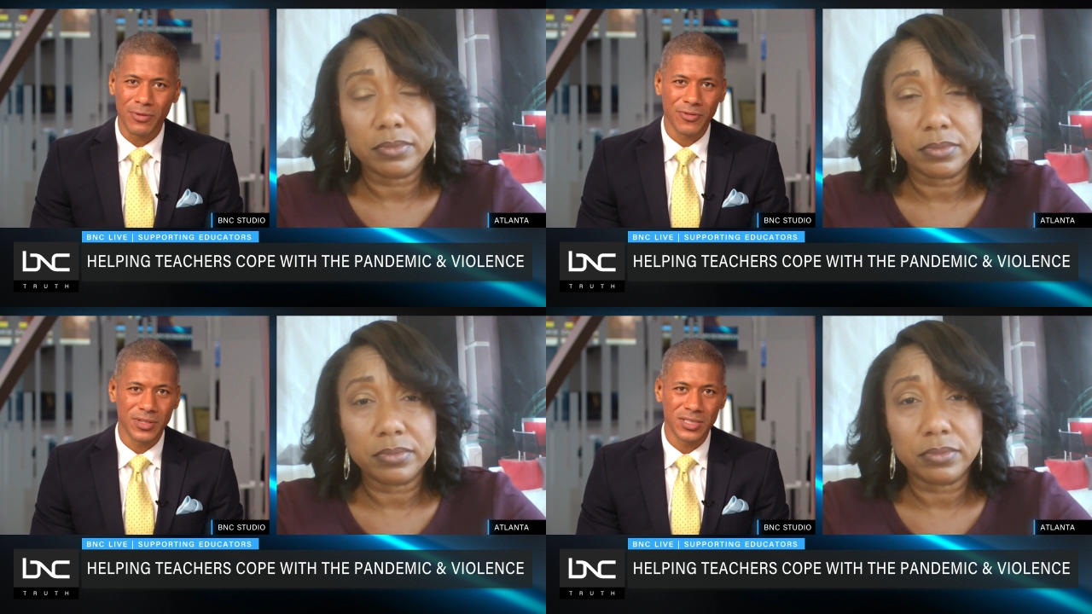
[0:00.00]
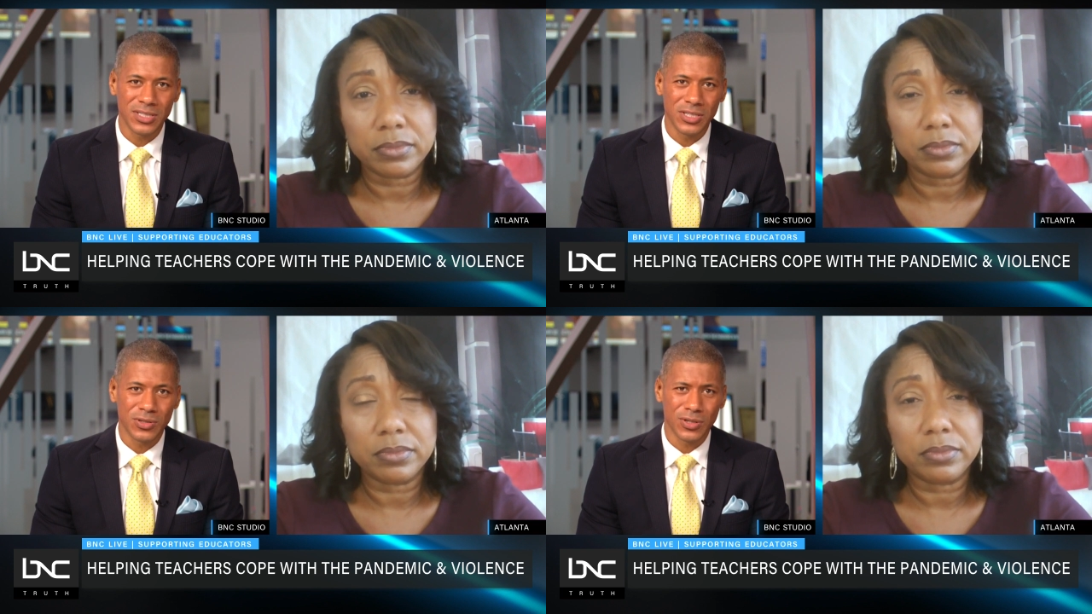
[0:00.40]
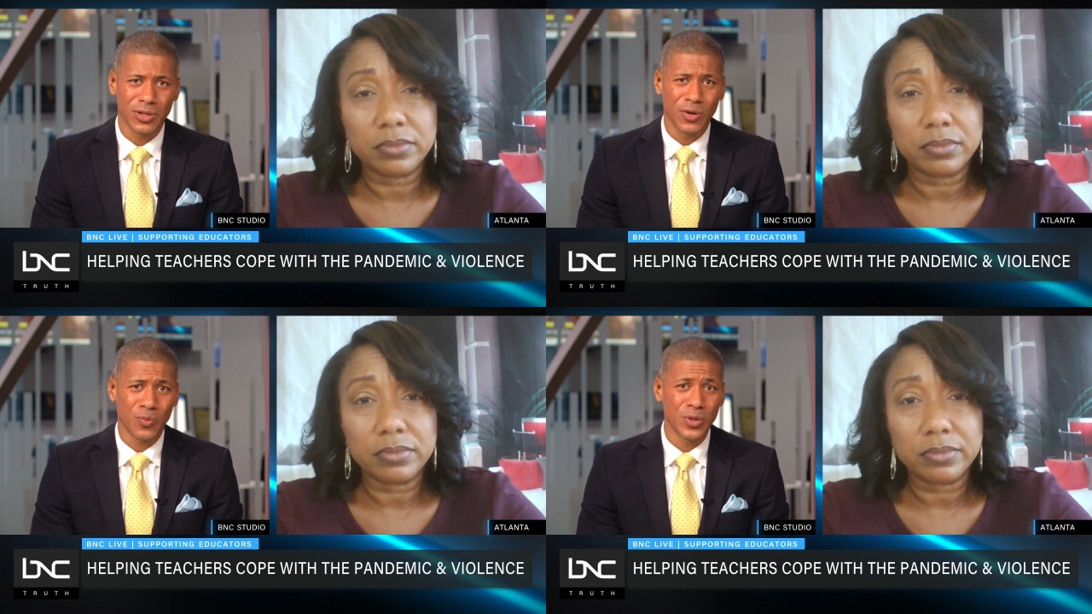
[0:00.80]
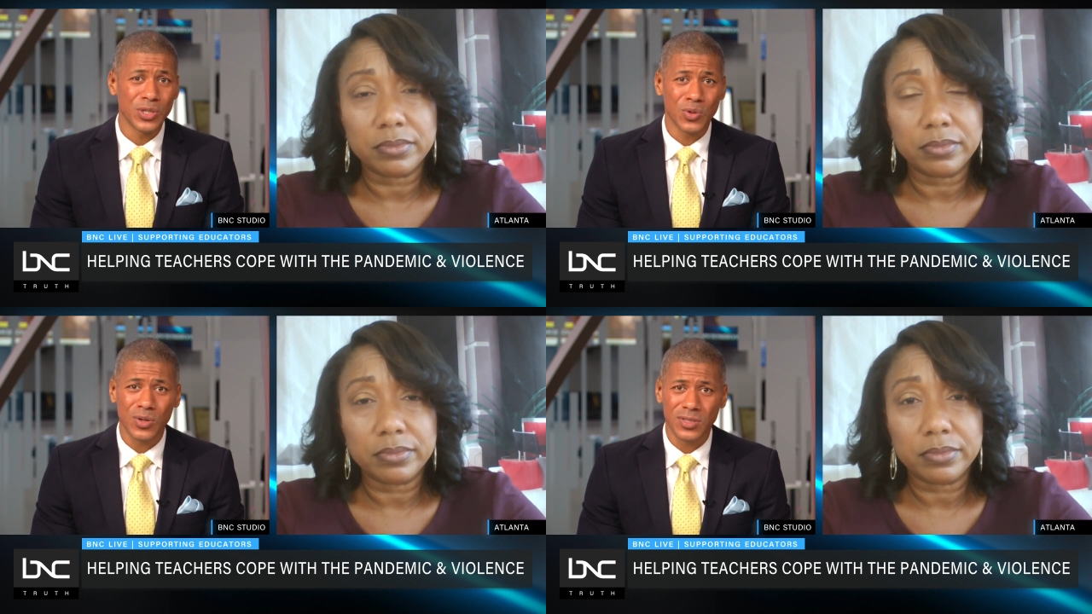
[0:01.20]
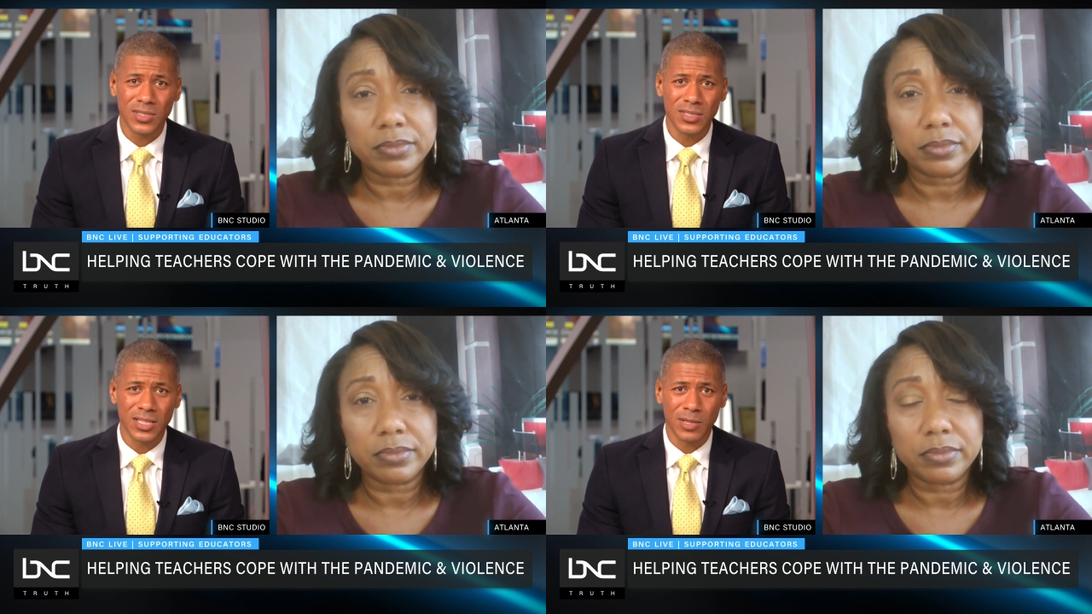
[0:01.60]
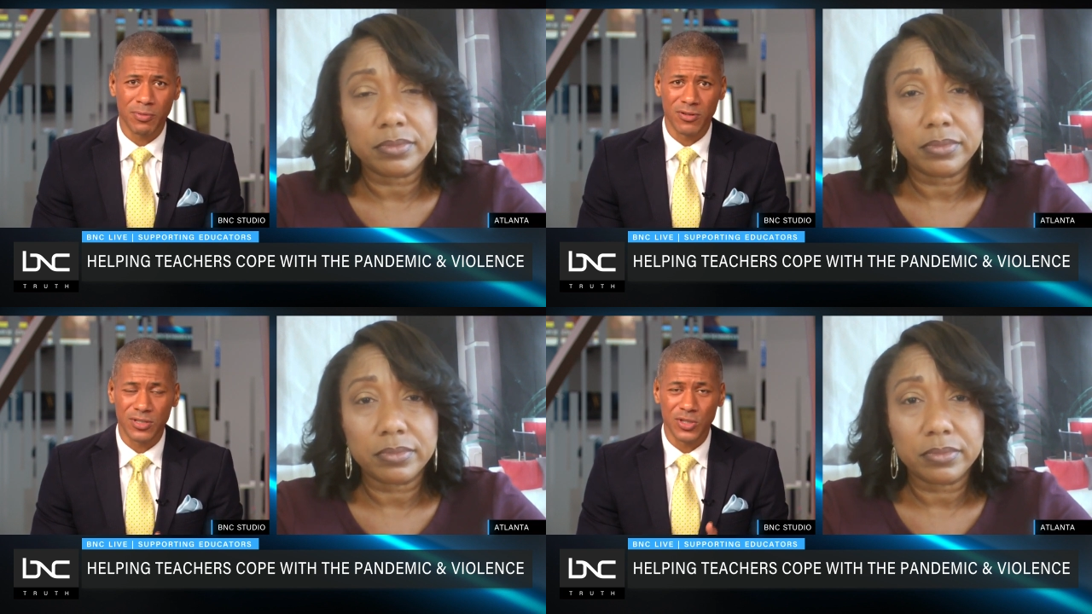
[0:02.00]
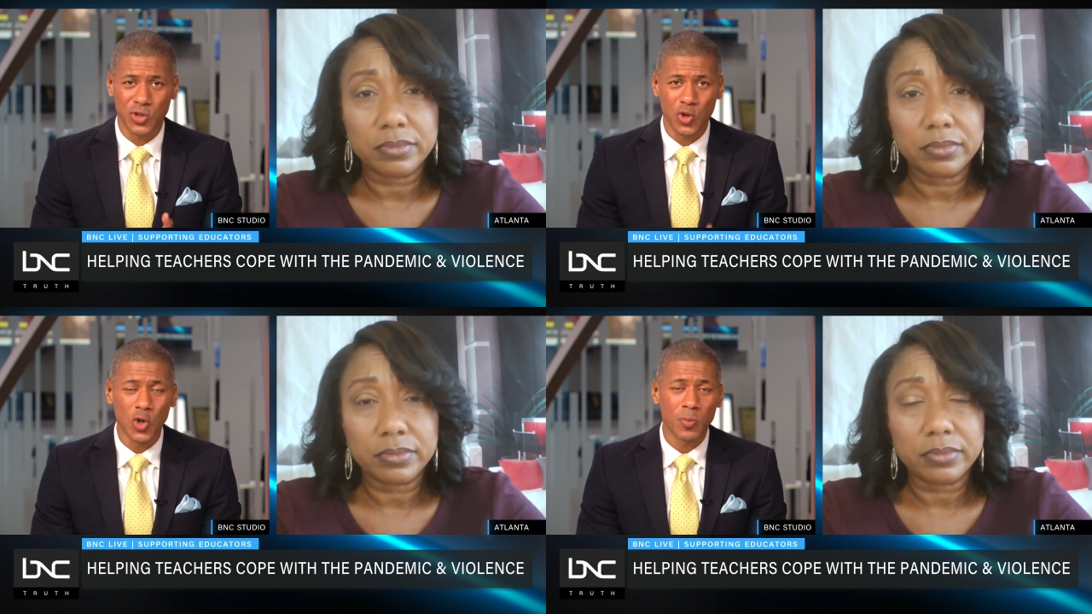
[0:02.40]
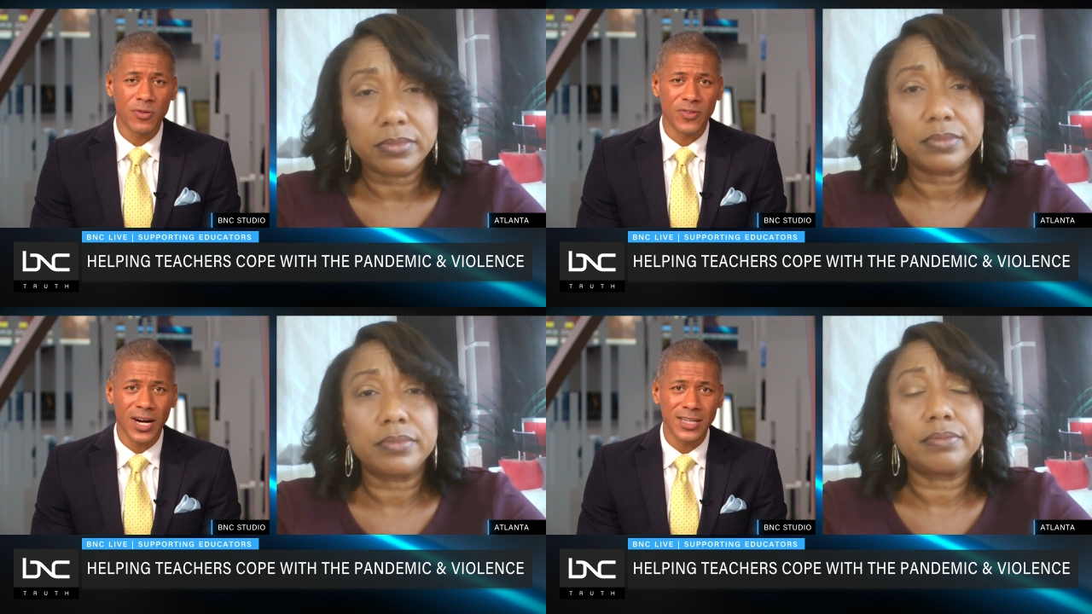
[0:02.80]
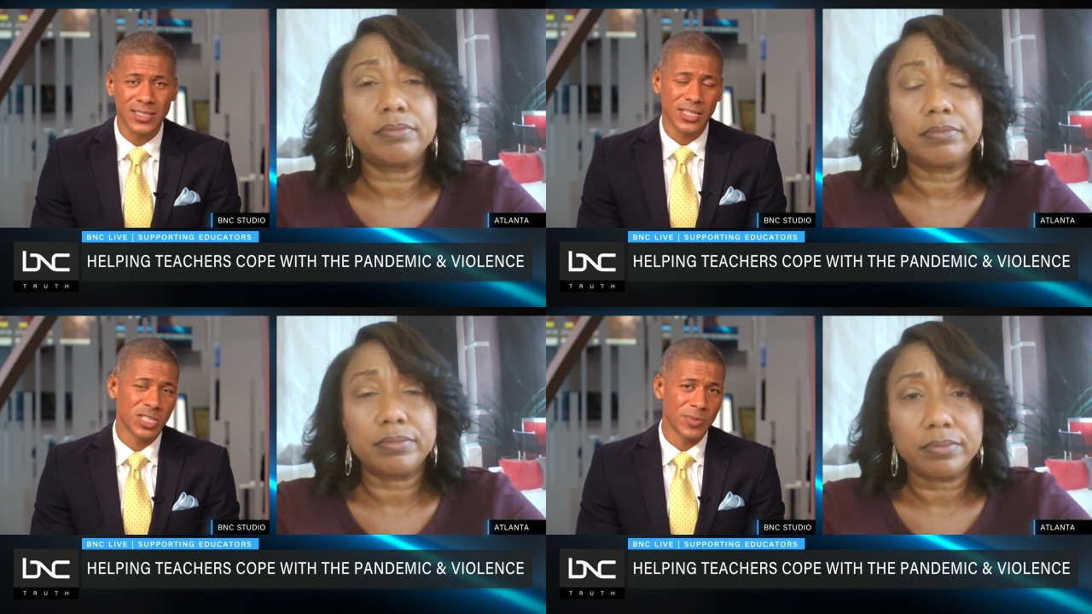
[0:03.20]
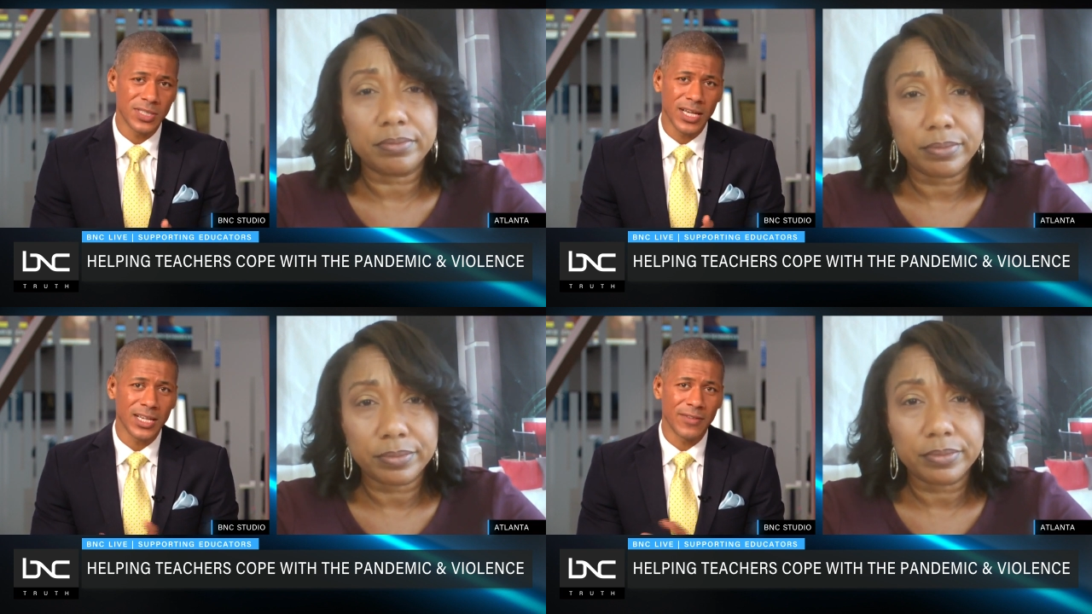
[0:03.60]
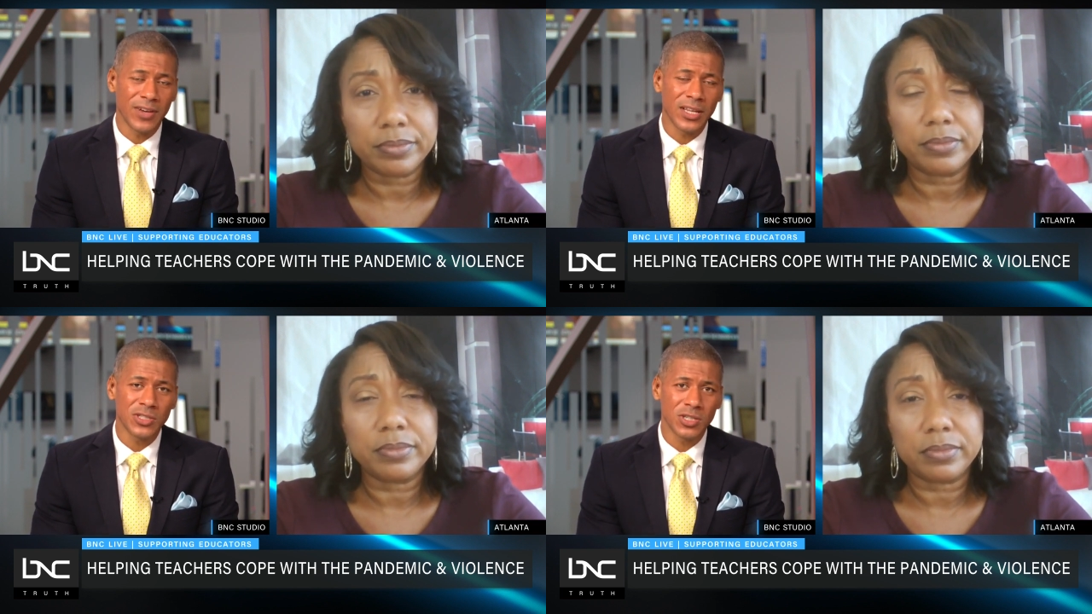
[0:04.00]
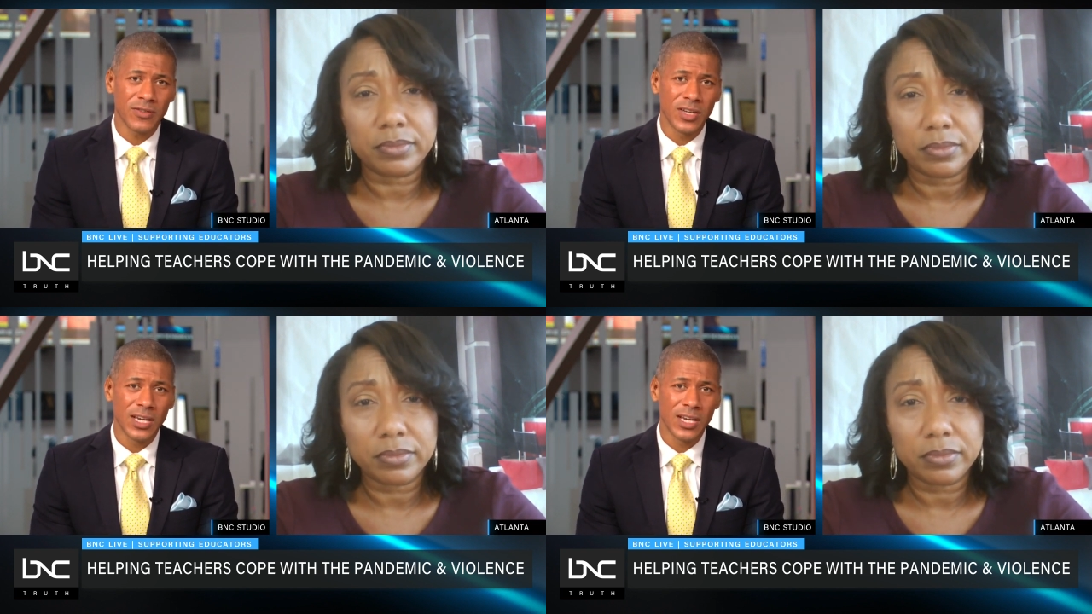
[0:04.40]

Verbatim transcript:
Speaker 1: for these teachers? Are there resources that the, the school provides that they should be taking advantage of?